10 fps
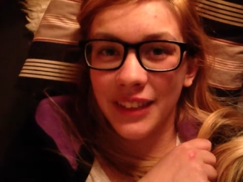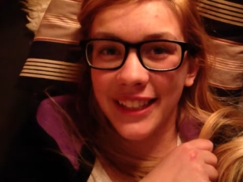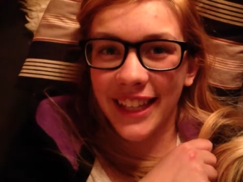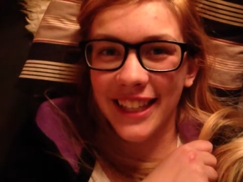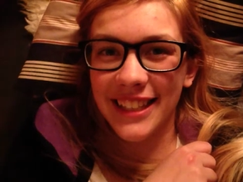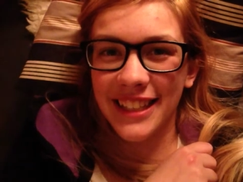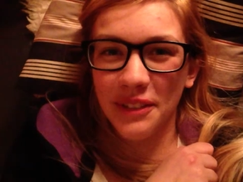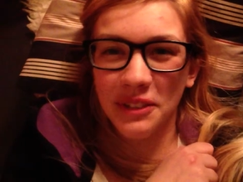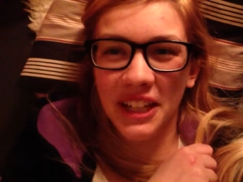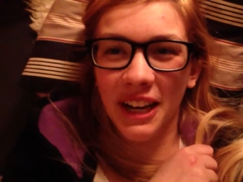tickets, that
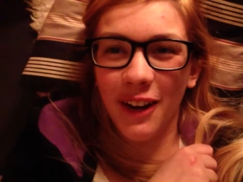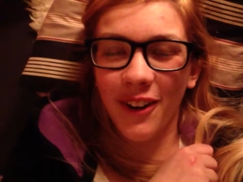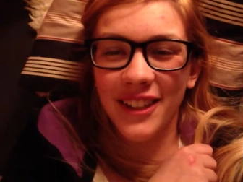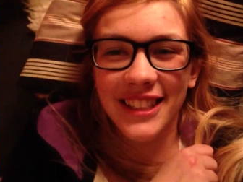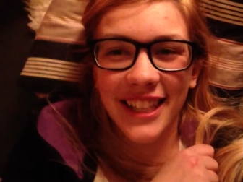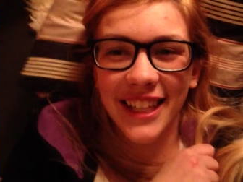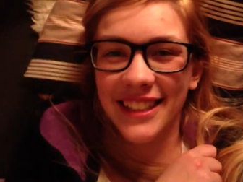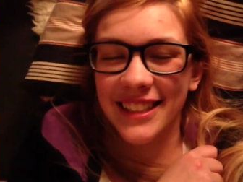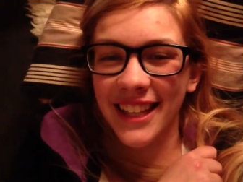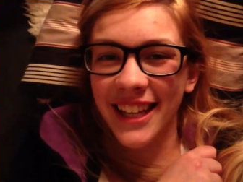was a lot of
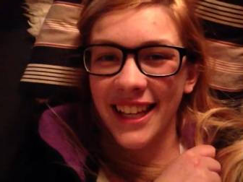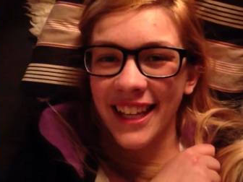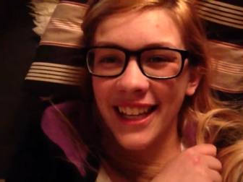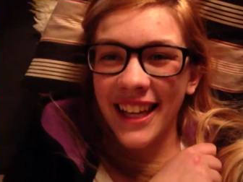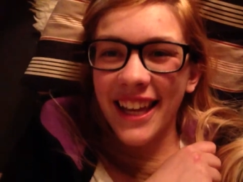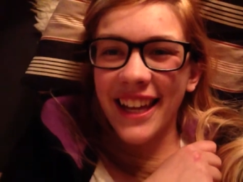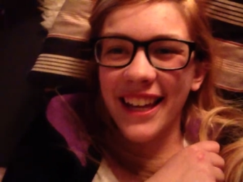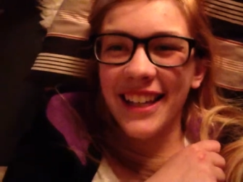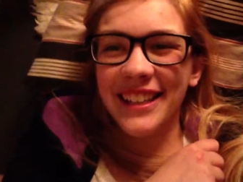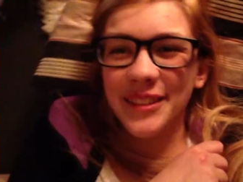tickets.
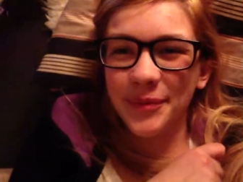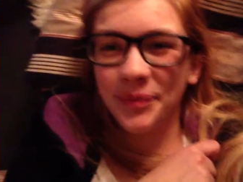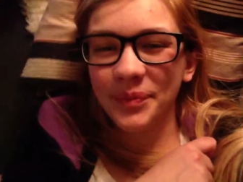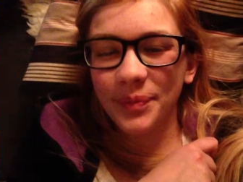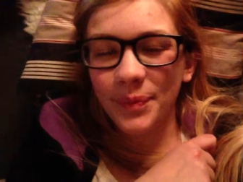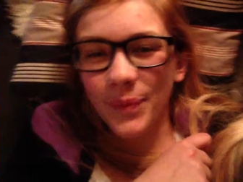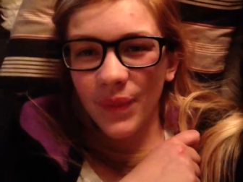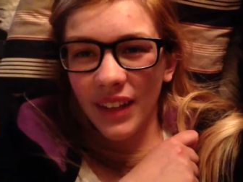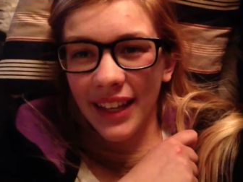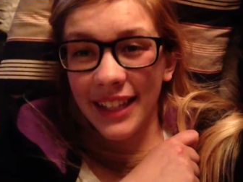Um,
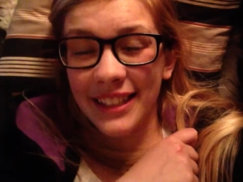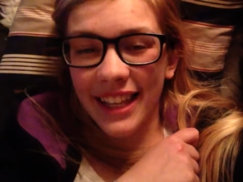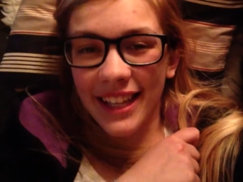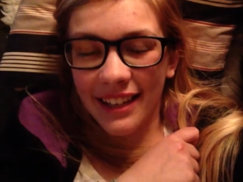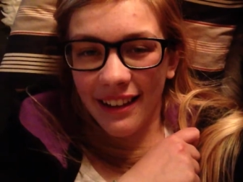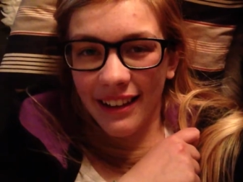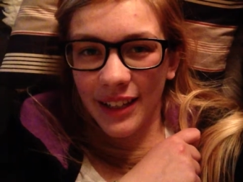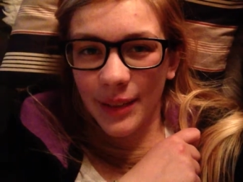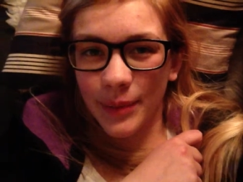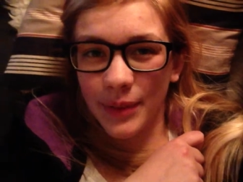and then
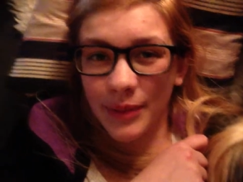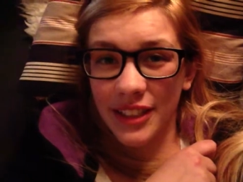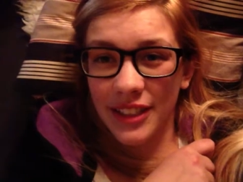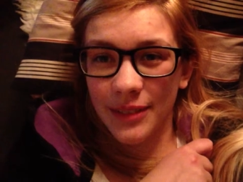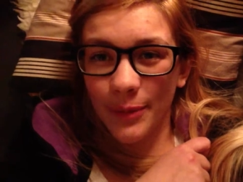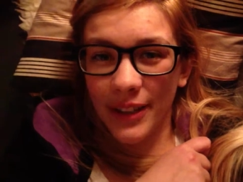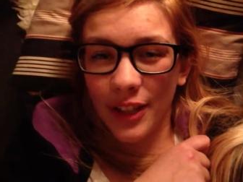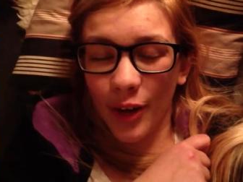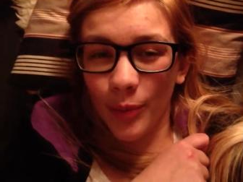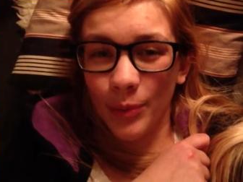I pretty much went
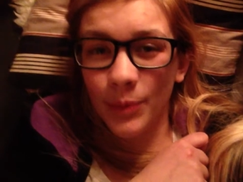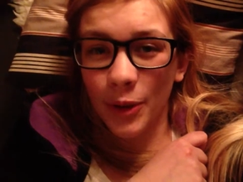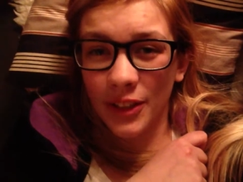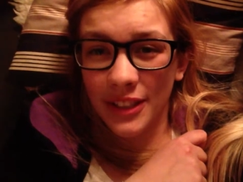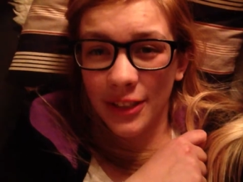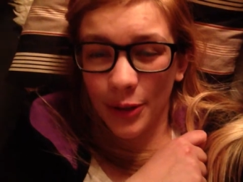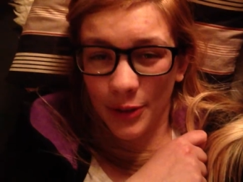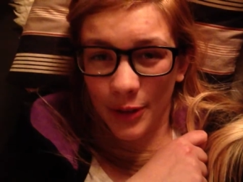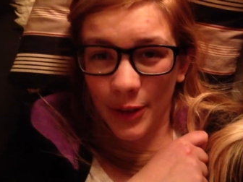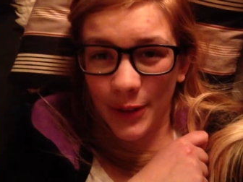home, and watched
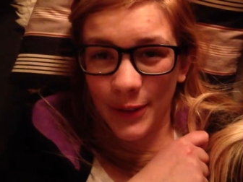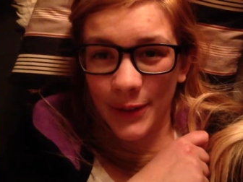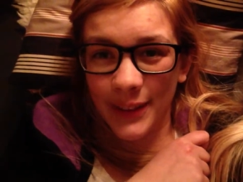Doctor Who.